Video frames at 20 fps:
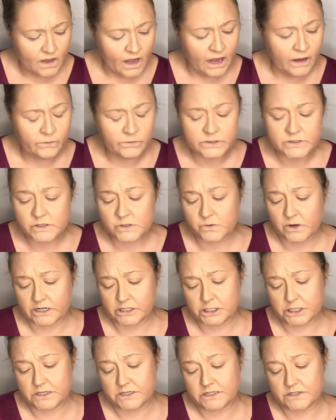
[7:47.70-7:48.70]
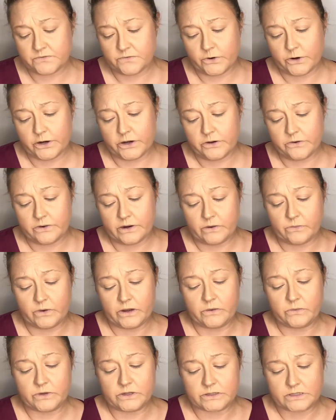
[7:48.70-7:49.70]
I will swatch these for you and
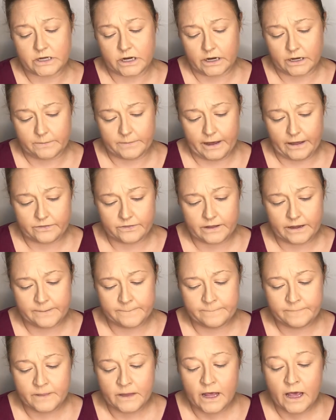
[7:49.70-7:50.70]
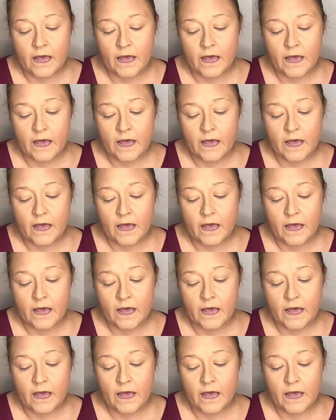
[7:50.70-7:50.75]
we will talk about them.